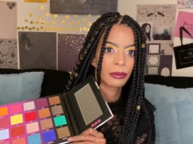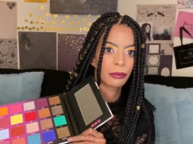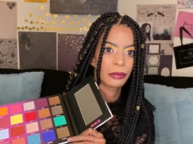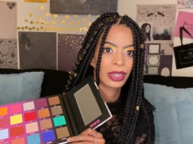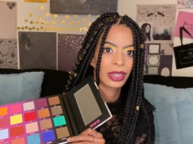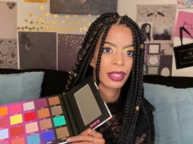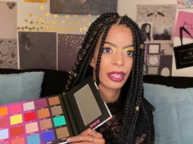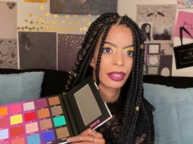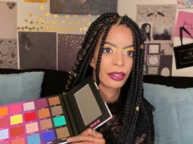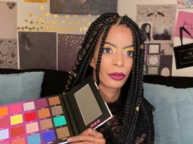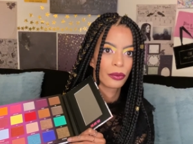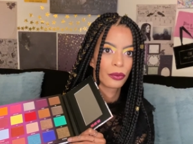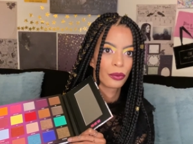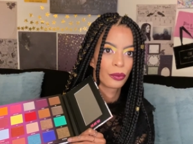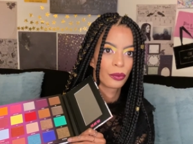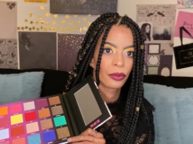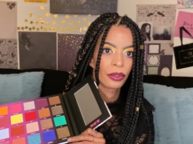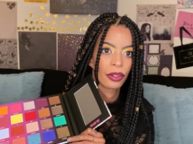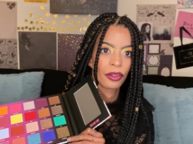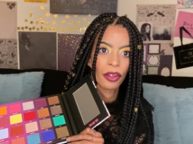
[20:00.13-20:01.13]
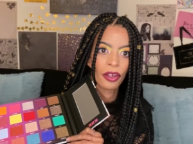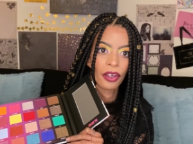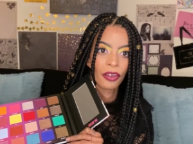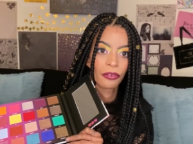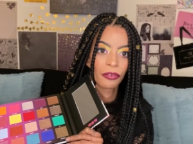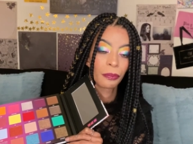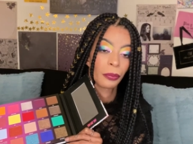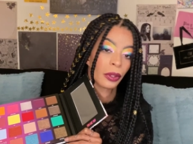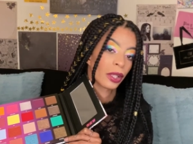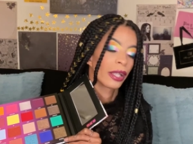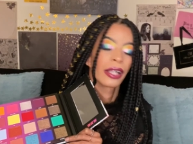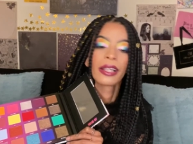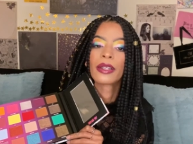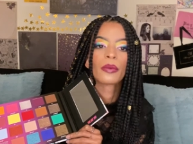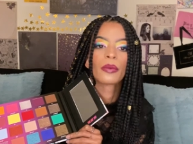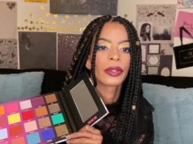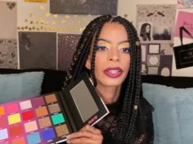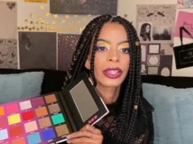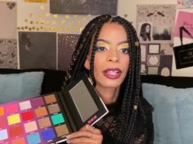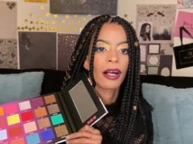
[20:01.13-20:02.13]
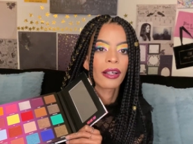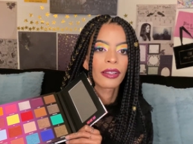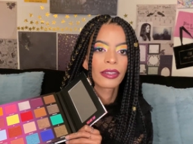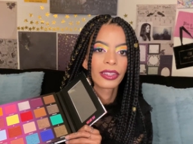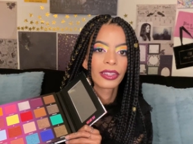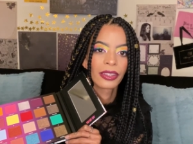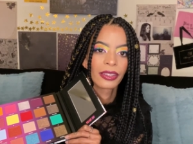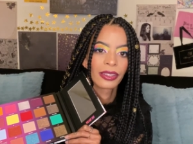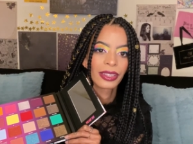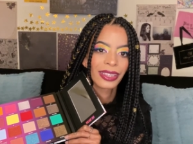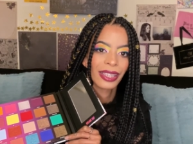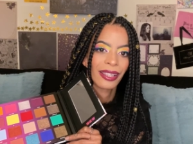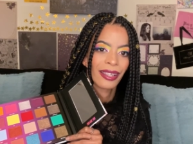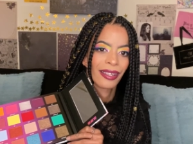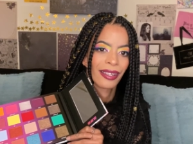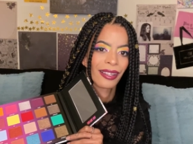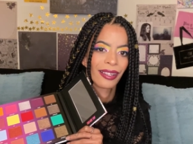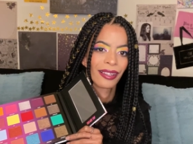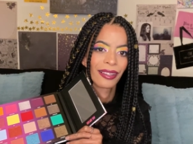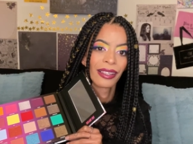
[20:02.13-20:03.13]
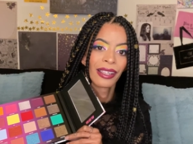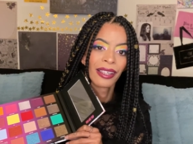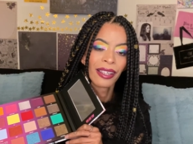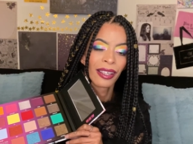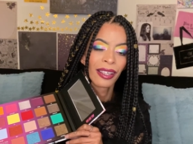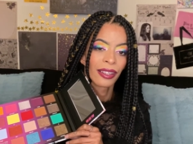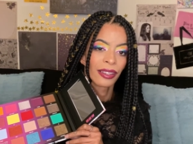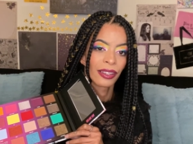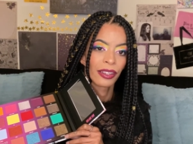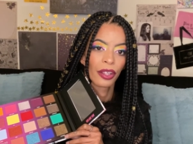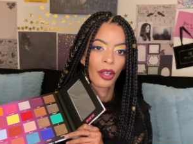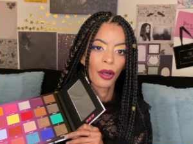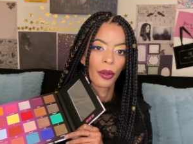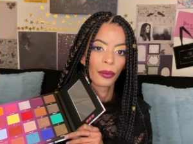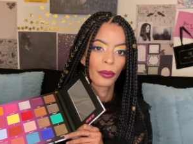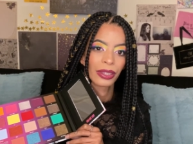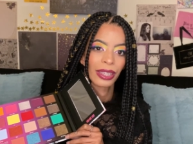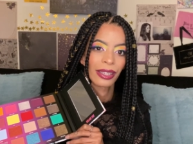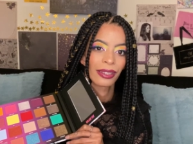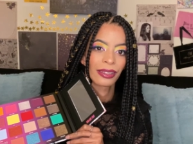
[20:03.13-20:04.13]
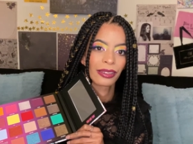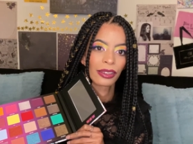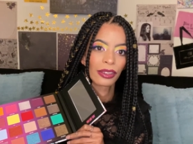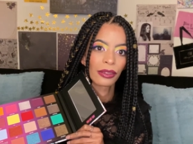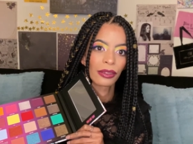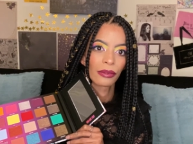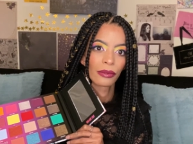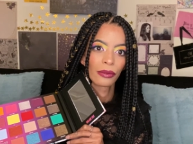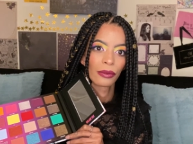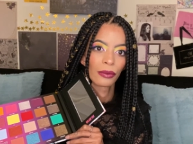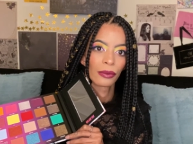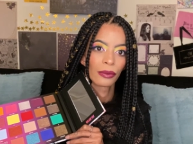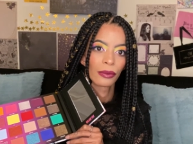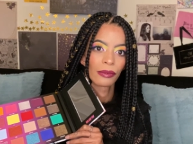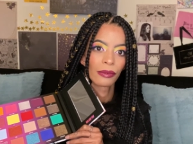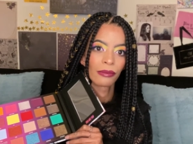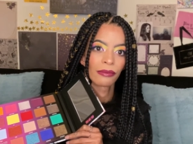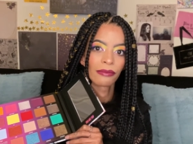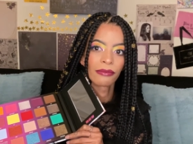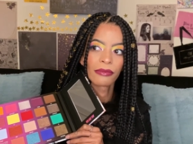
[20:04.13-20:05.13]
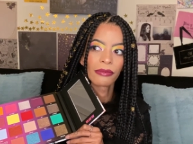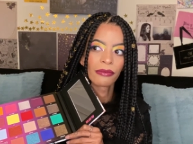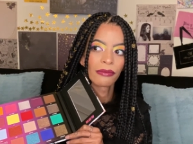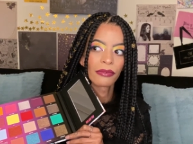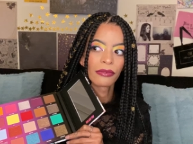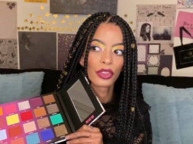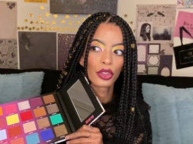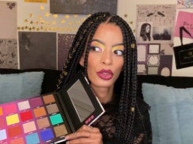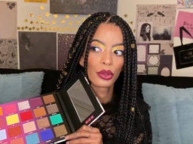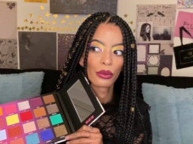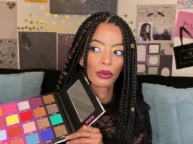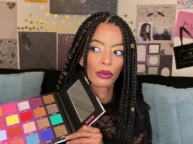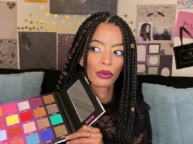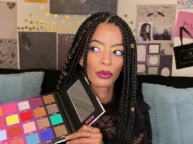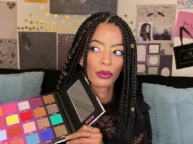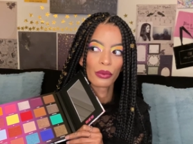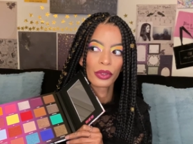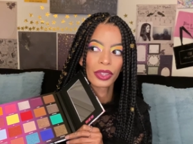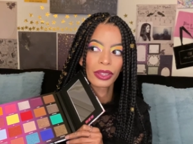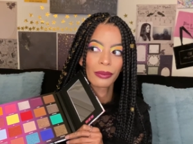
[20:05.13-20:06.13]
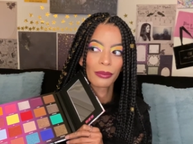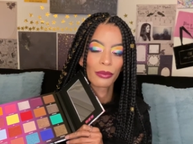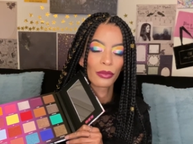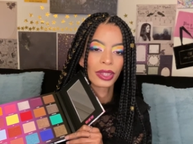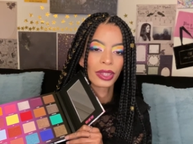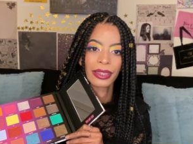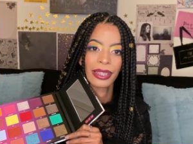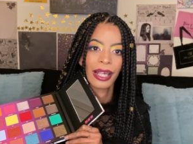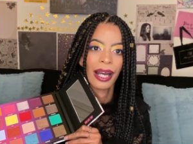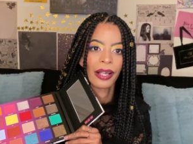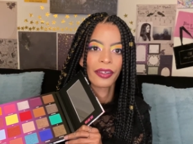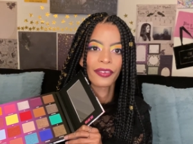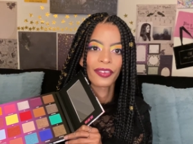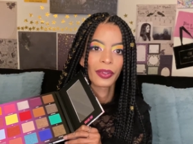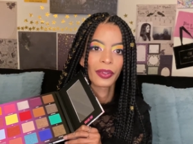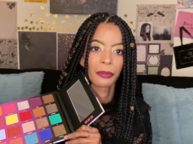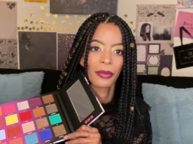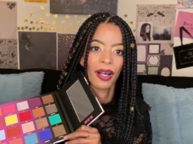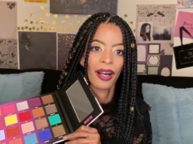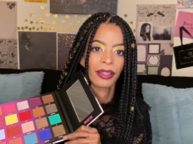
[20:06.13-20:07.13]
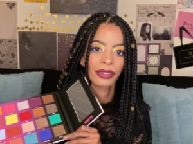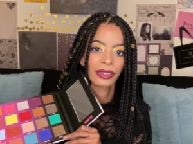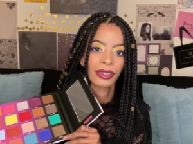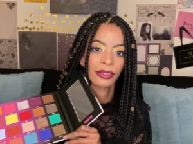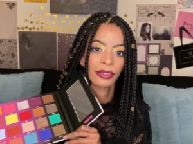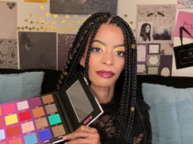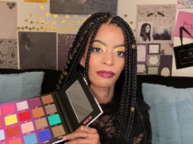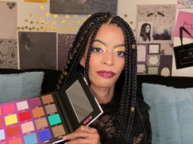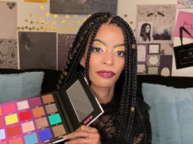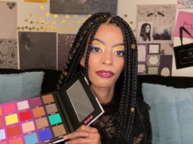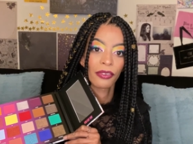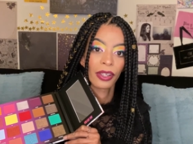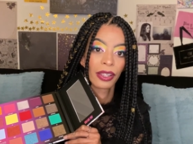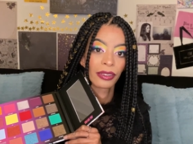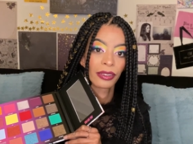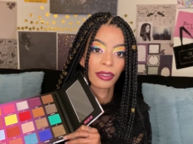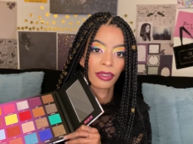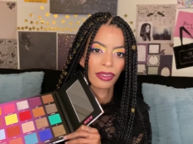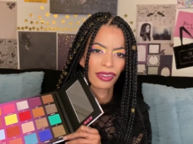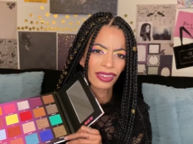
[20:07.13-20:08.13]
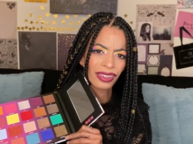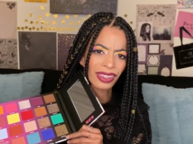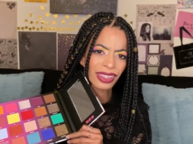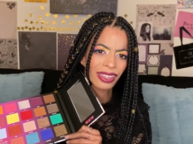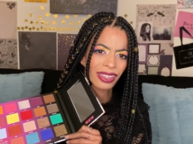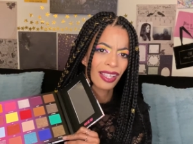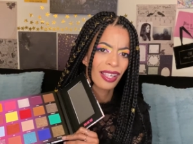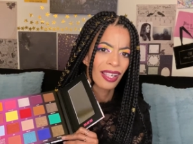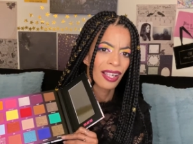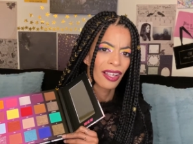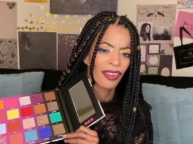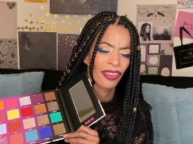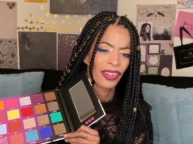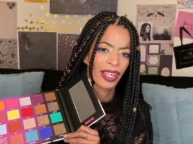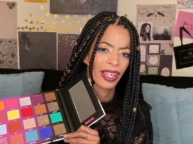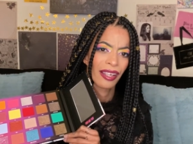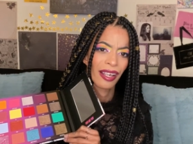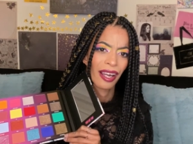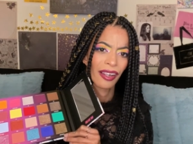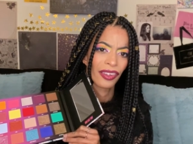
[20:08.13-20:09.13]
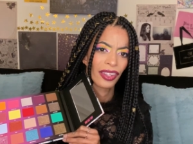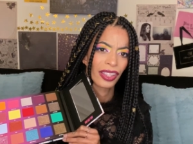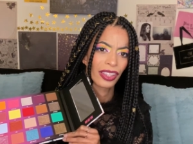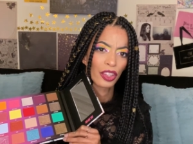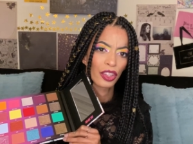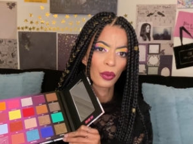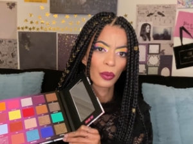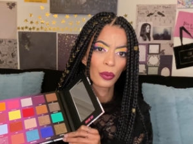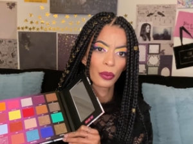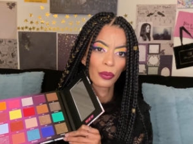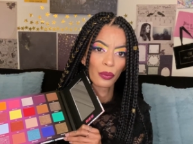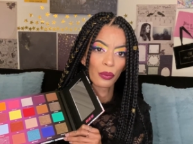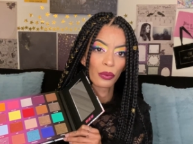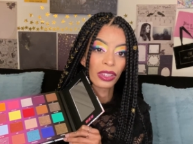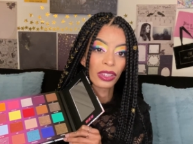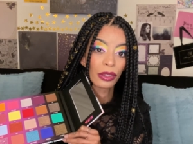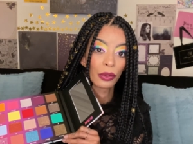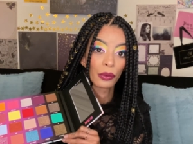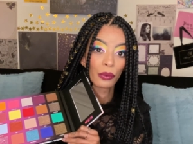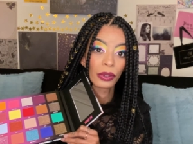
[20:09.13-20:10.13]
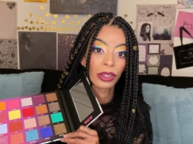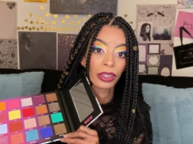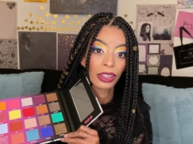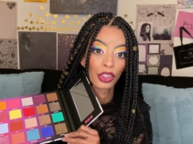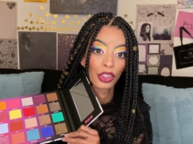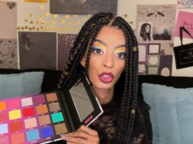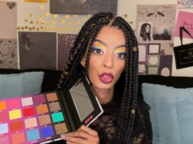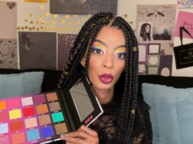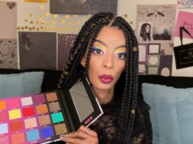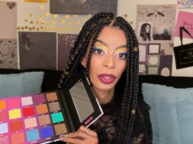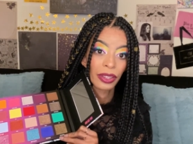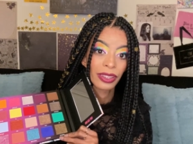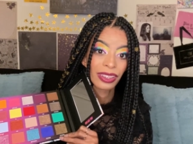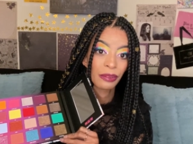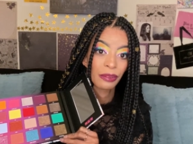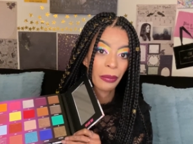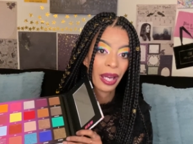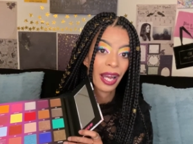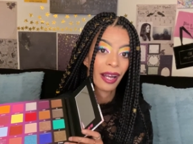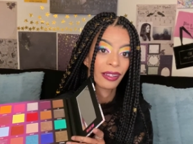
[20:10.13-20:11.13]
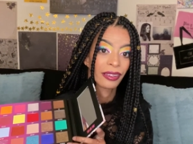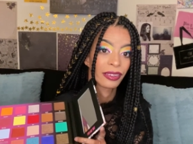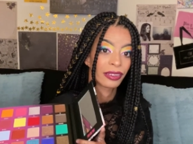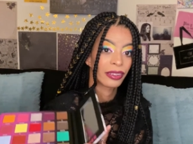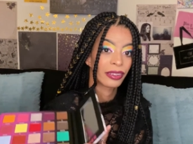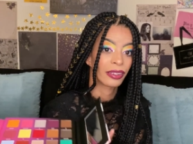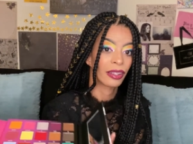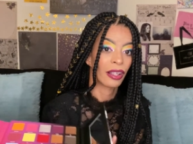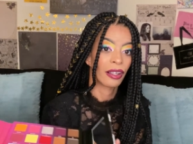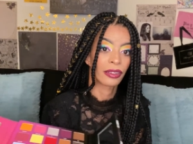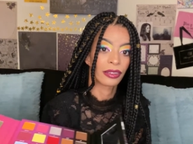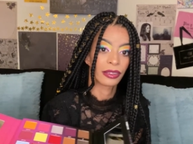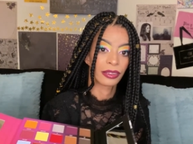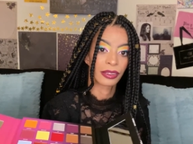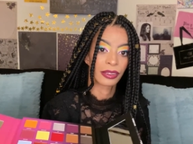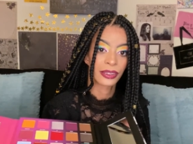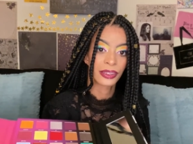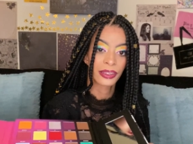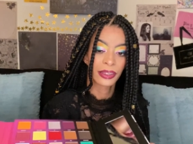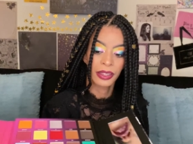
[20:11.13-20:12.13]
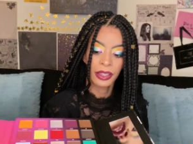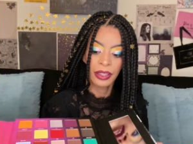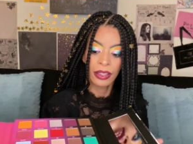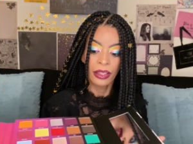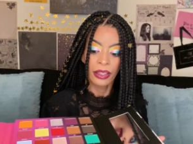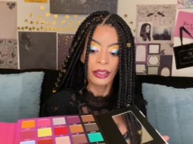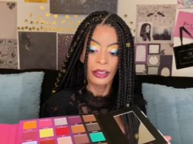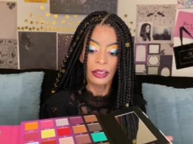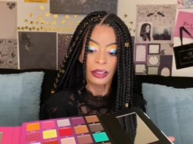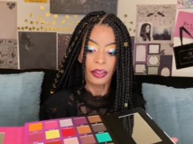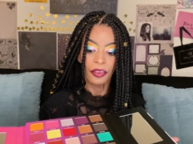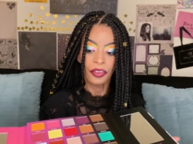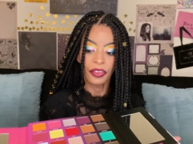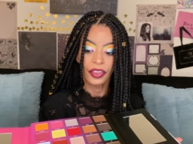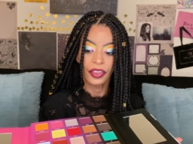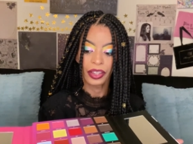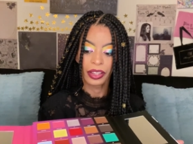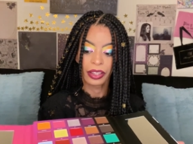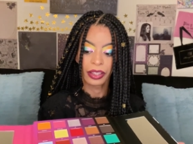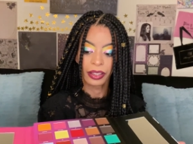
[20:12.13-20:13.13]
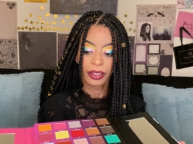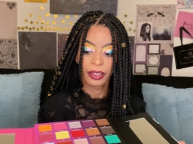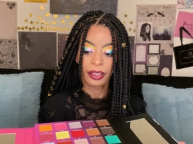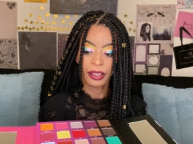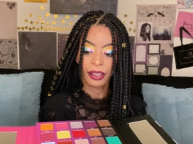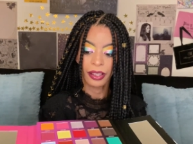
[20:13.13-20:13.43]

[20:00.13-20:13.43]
me and you love playing with colors and, you know, getting to do some really out of the box fun looks, then I think you would really enjoy this palette. The colors, the